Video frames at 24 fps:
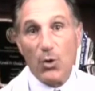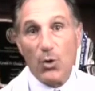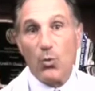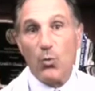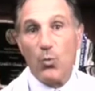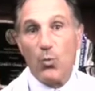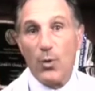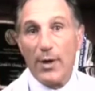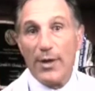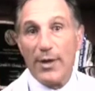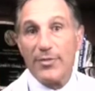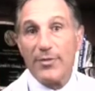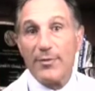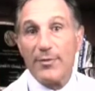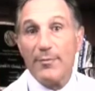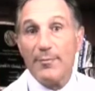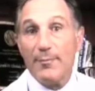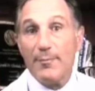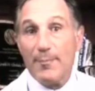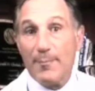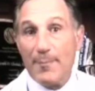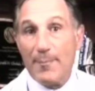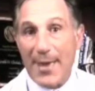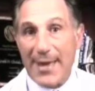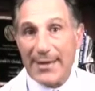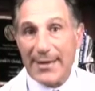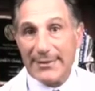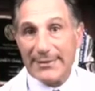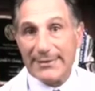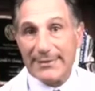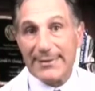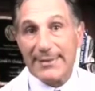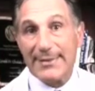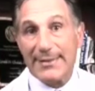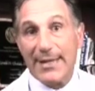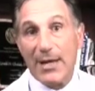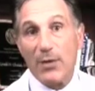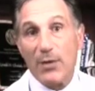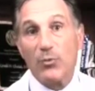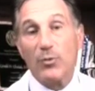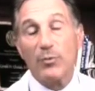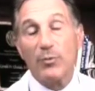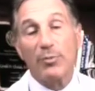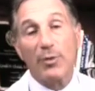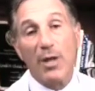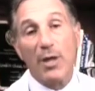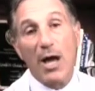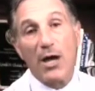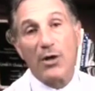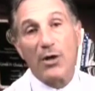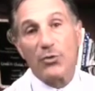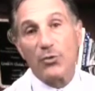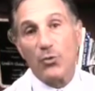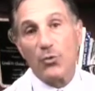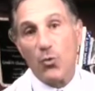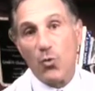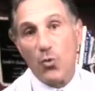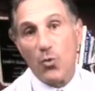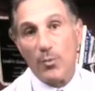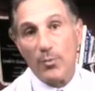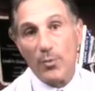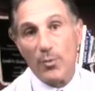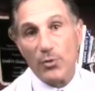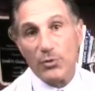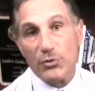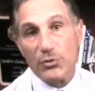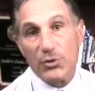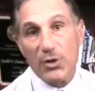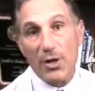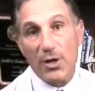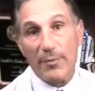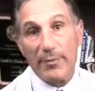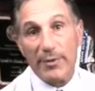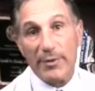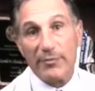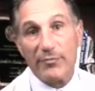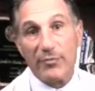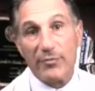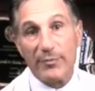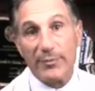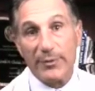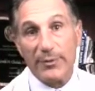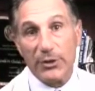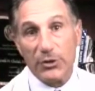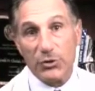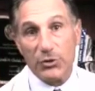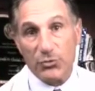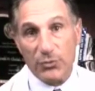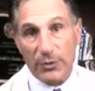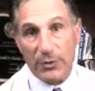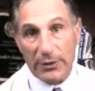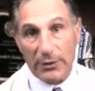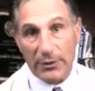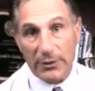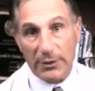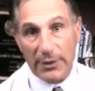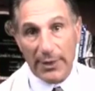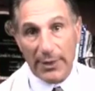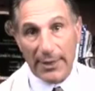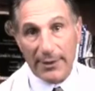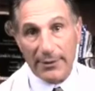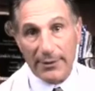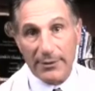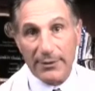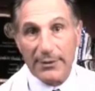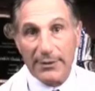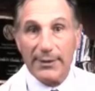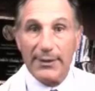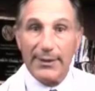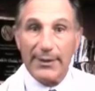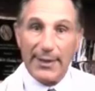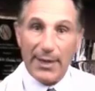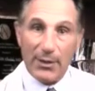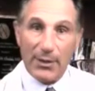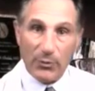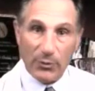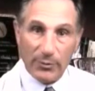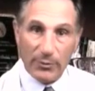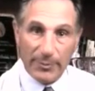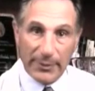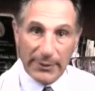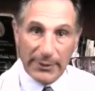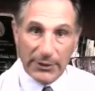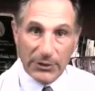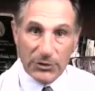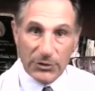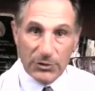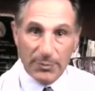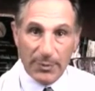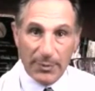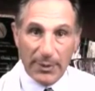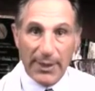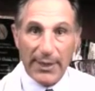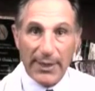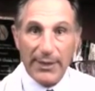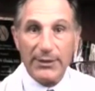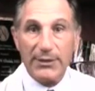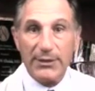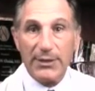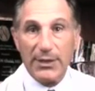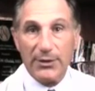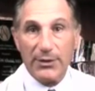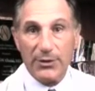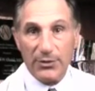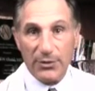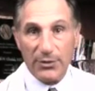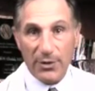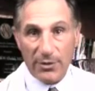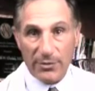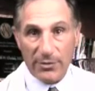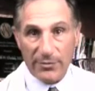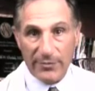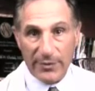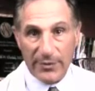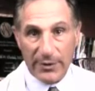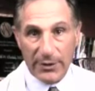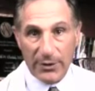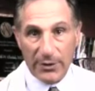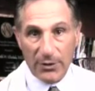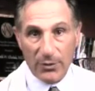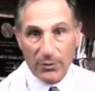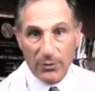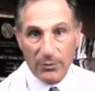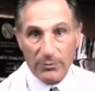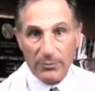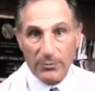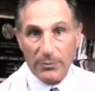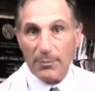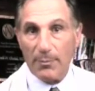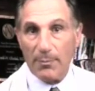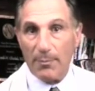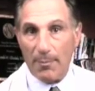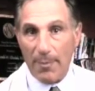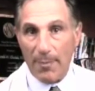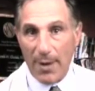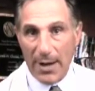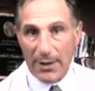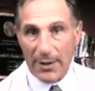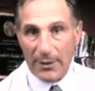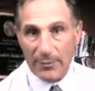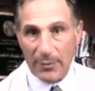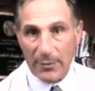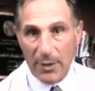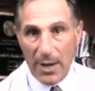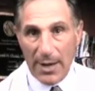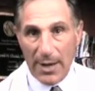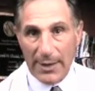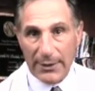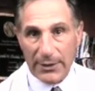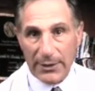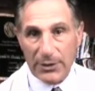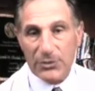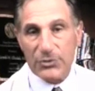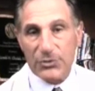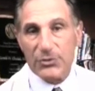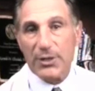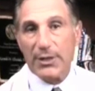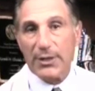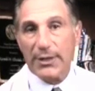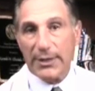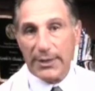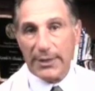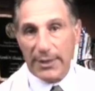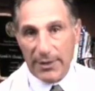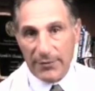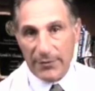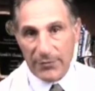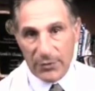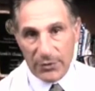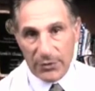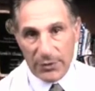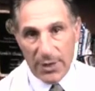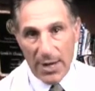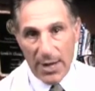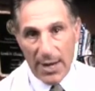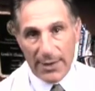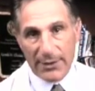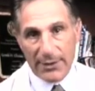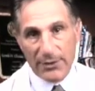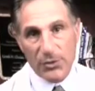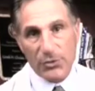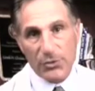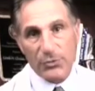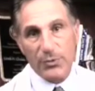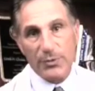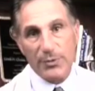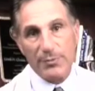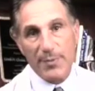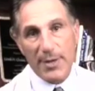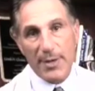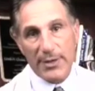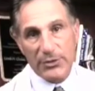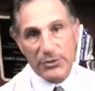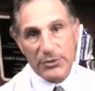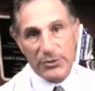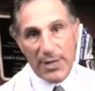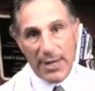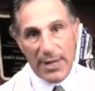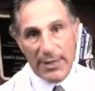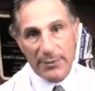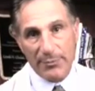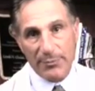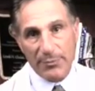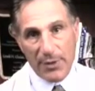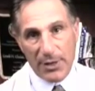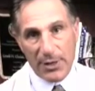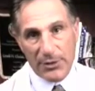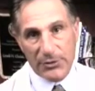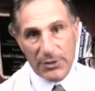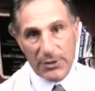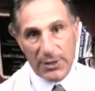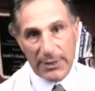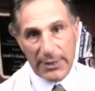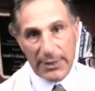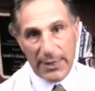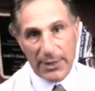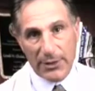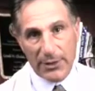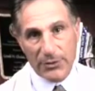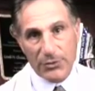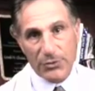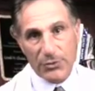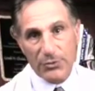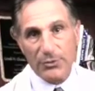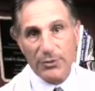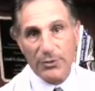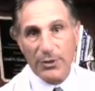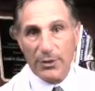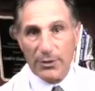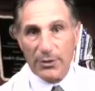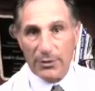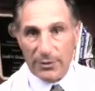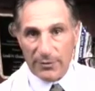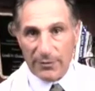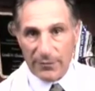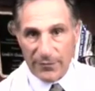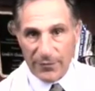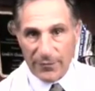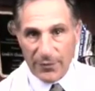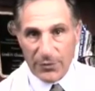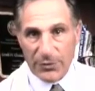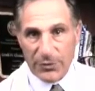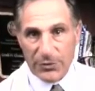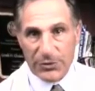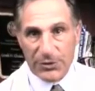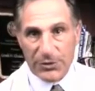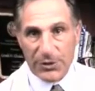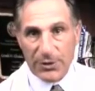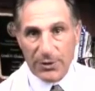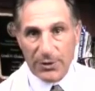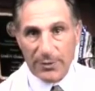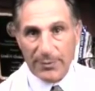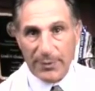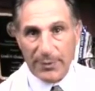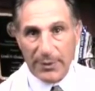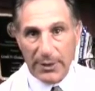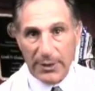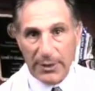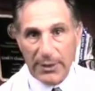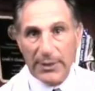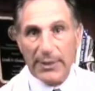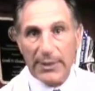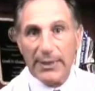with medicine that will block the hormones coming from the adrenal gland. That will be explained in another video. Bottom line is if you're diagnosed with metastatic prostate cancer, the first therapy